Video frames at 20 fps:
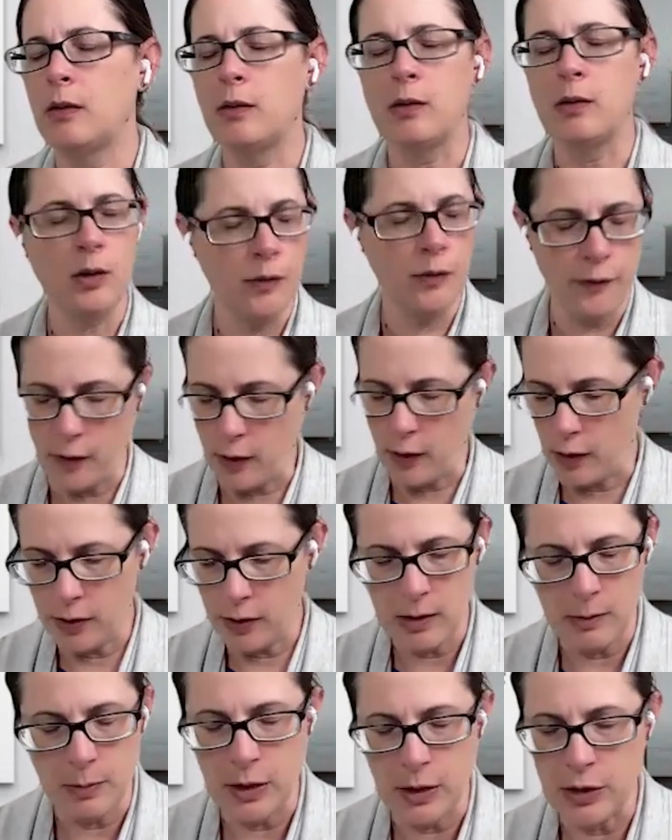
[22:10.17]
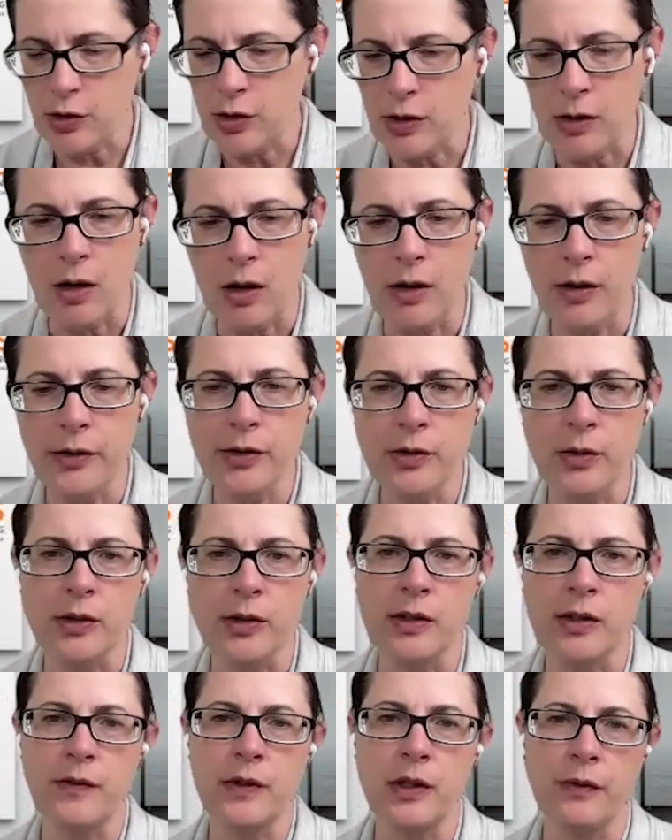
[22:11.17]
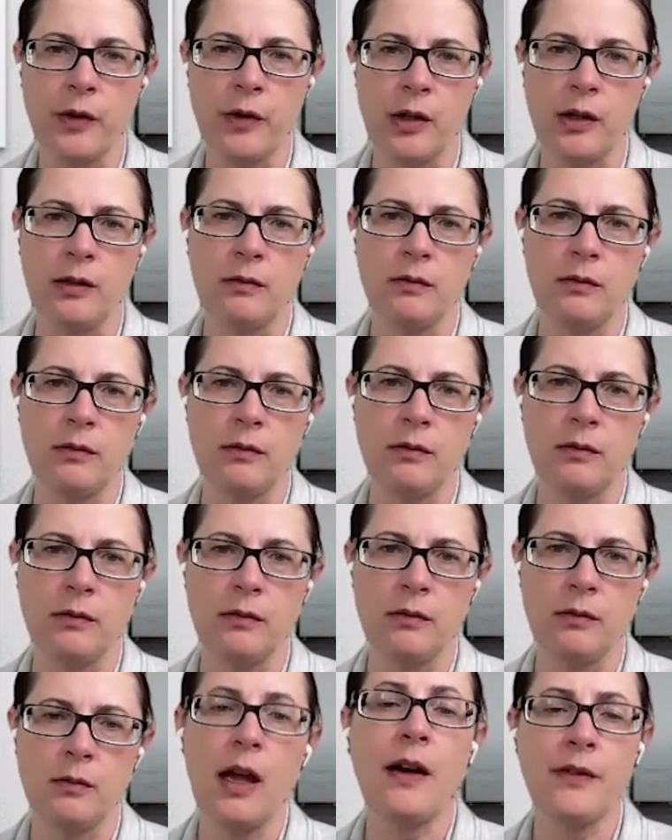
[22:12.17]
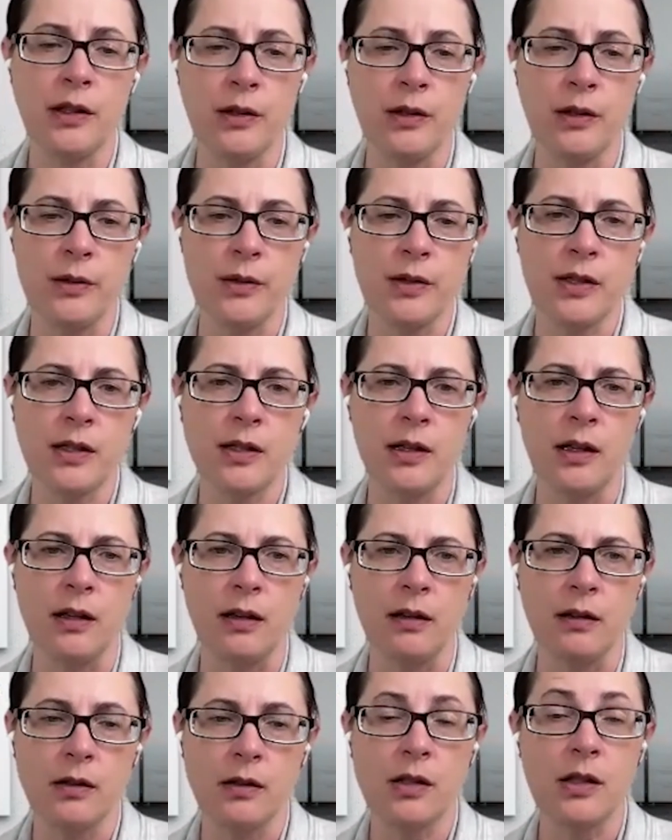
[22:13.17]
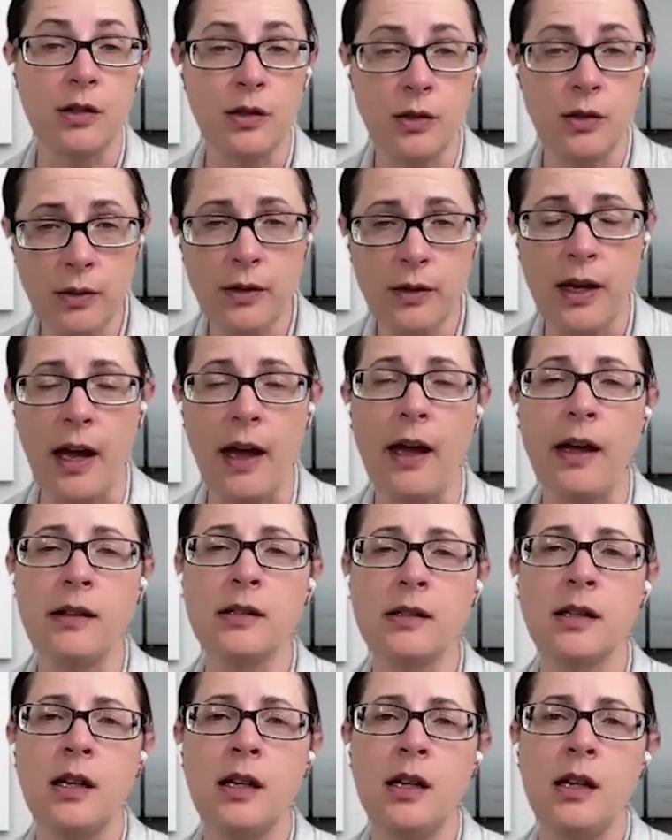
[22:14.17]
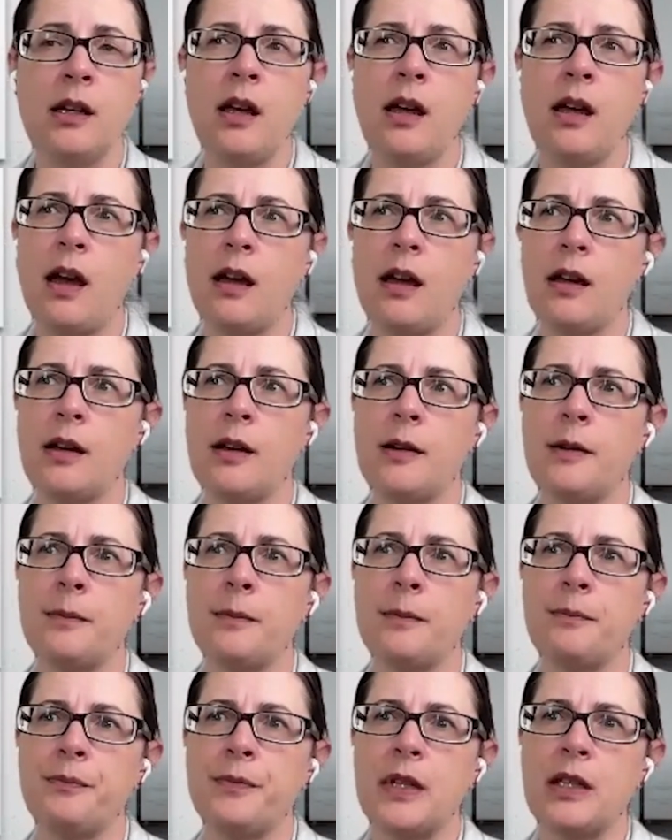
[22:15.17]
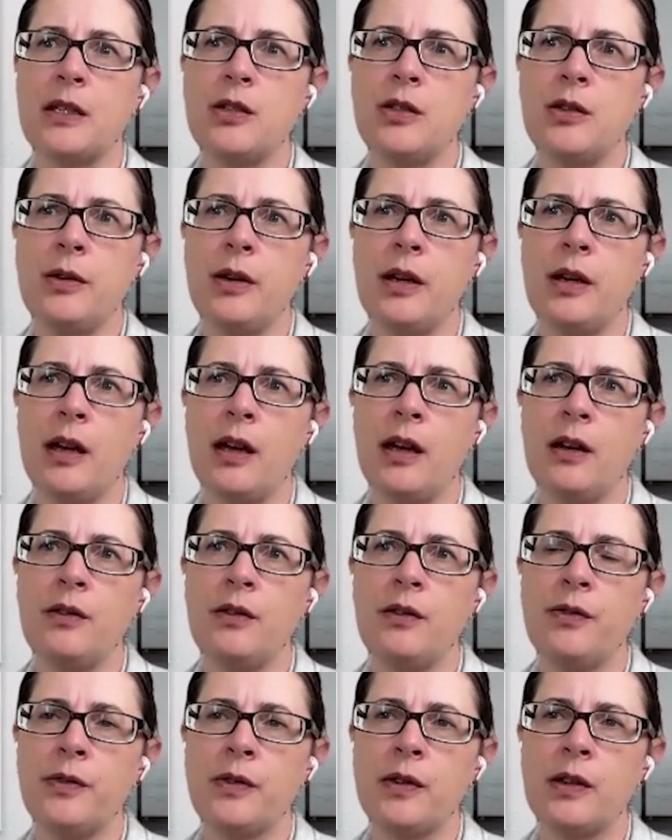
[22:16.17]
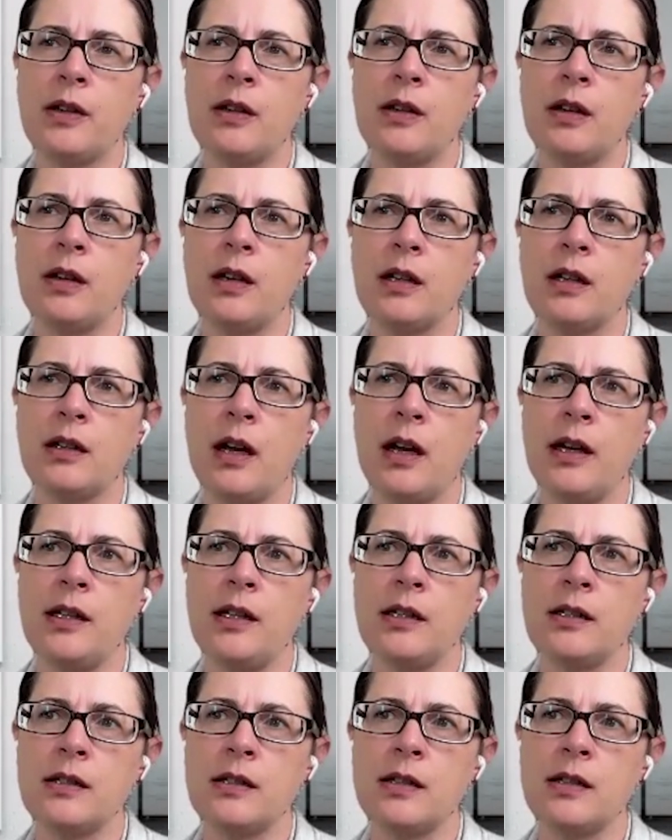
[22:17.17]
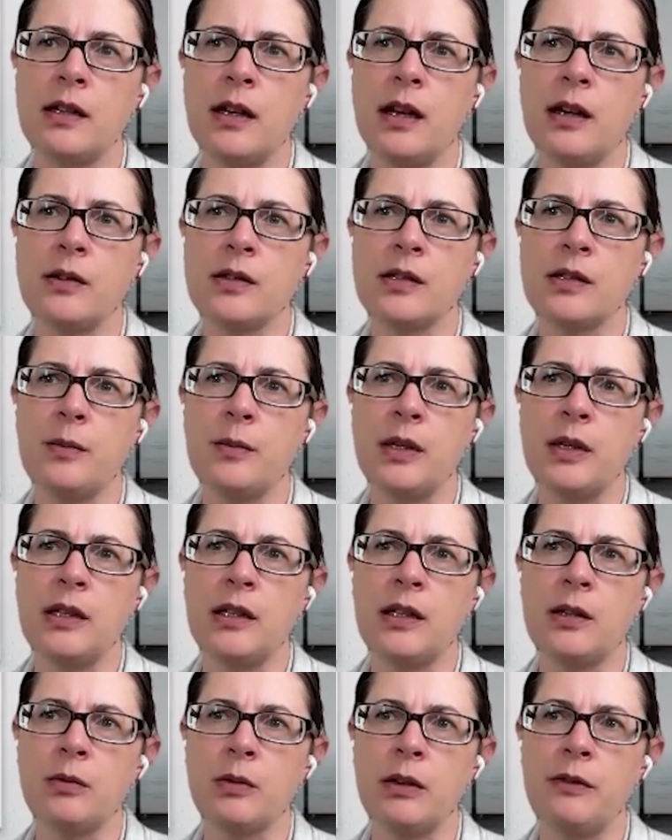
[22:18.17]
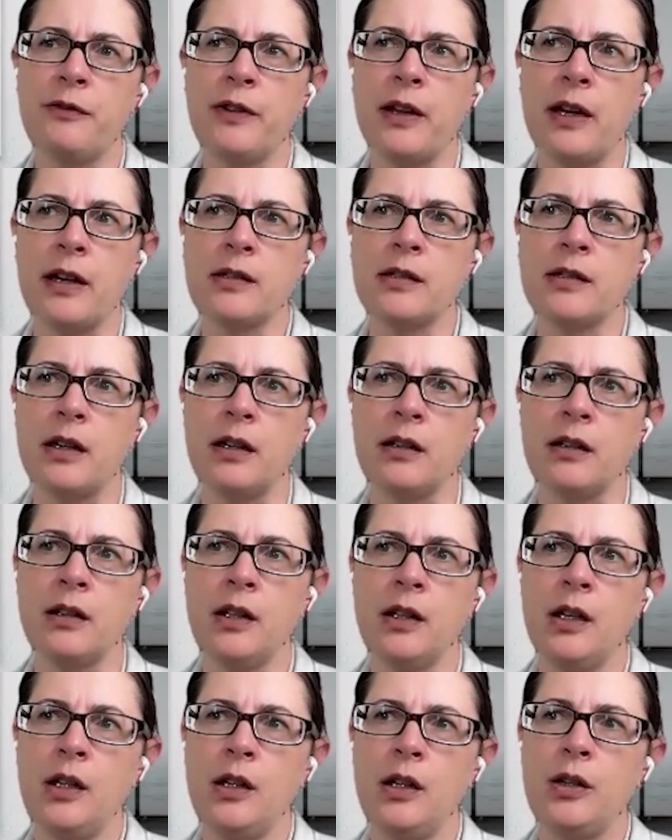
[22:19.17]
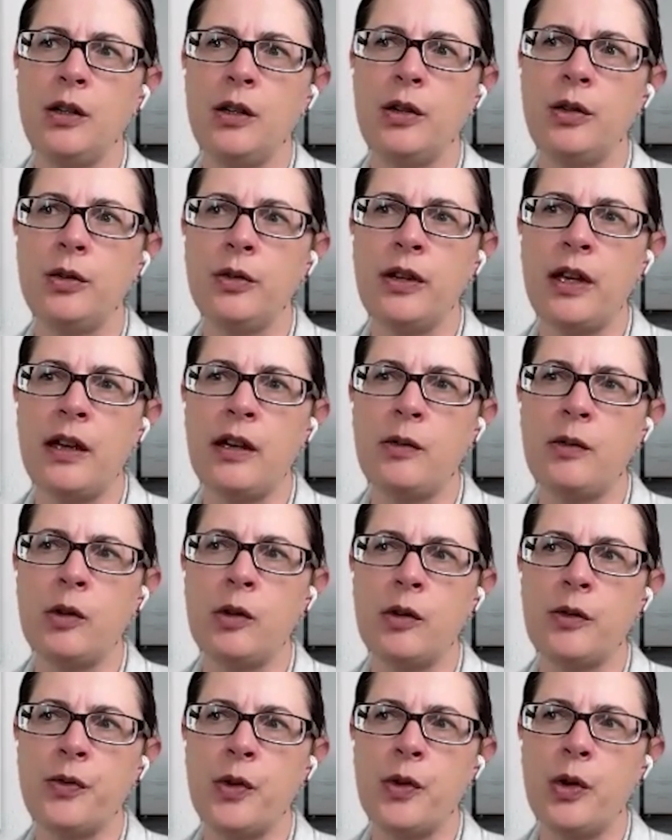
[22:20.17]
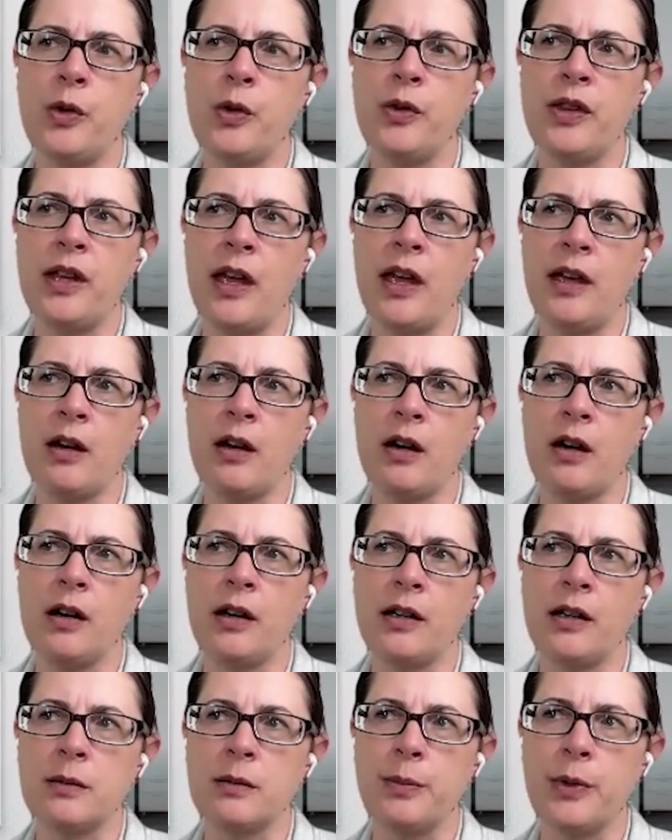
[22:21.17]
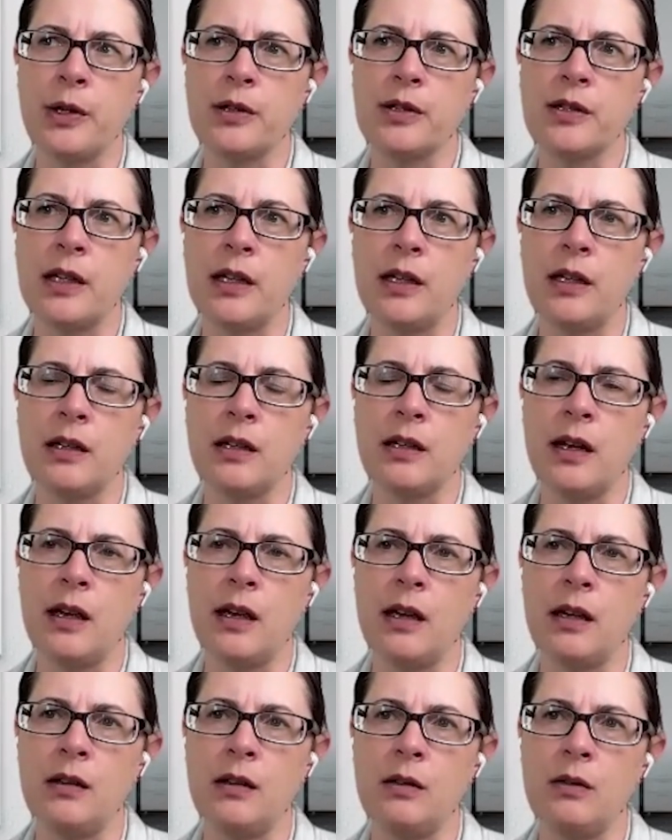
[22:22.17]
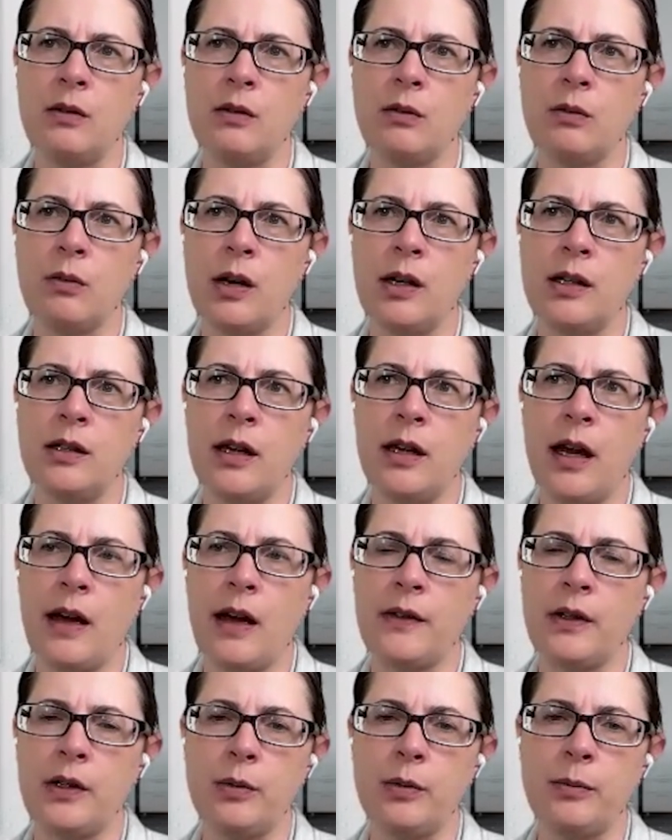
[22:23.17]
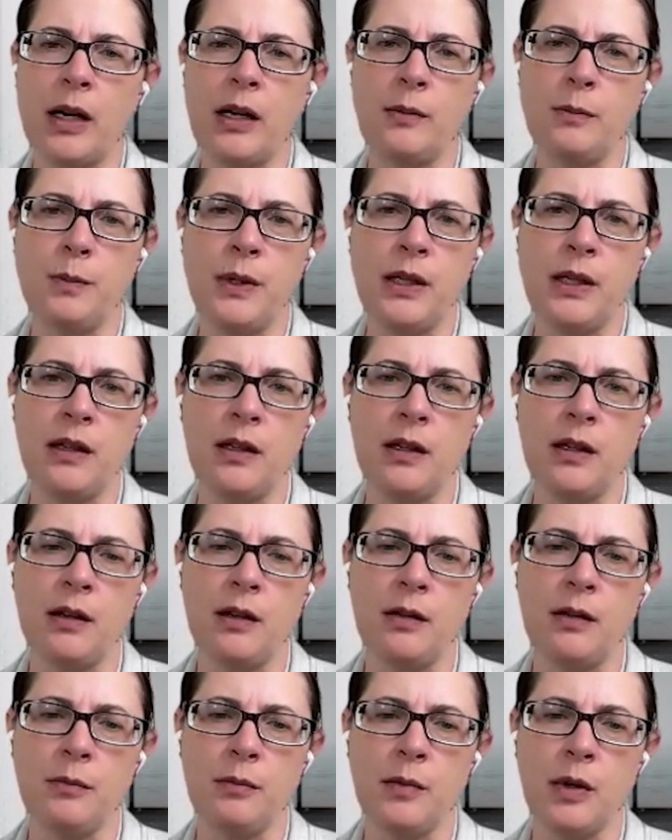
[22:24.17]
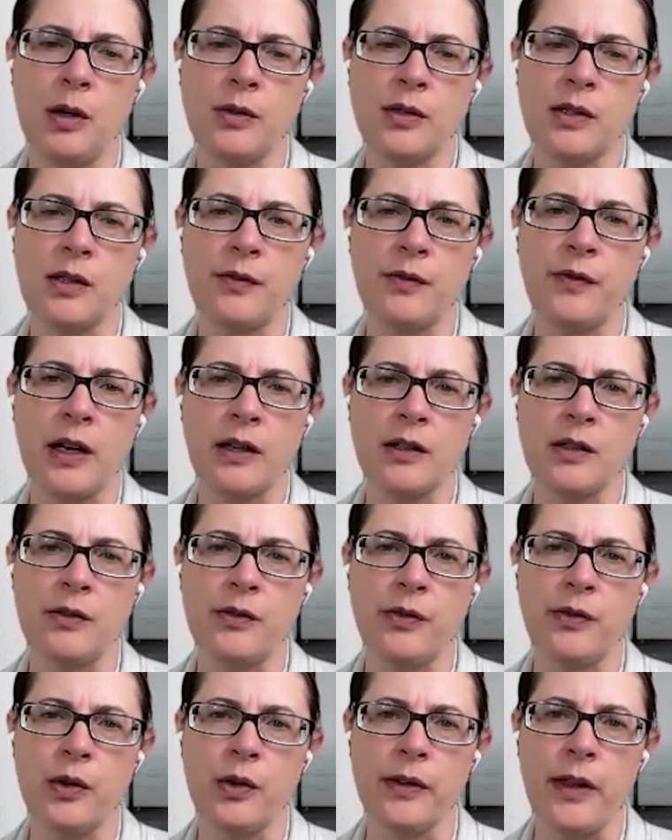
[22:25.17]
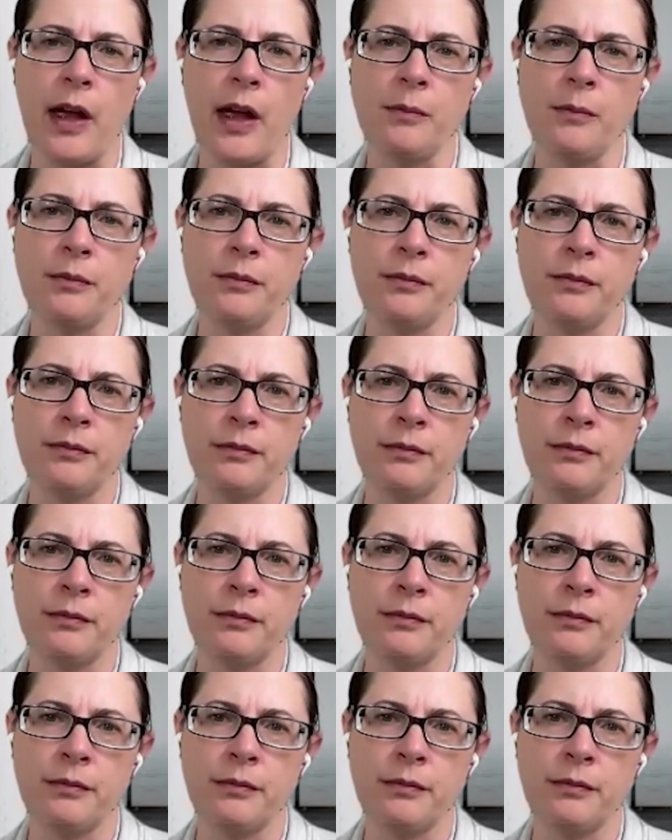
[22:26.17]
You've already mentioned all sorts of different avenues to do that. Do you have guidance on how somebody could reflect on who they who they are as a person and what avenue might be the most effective for them?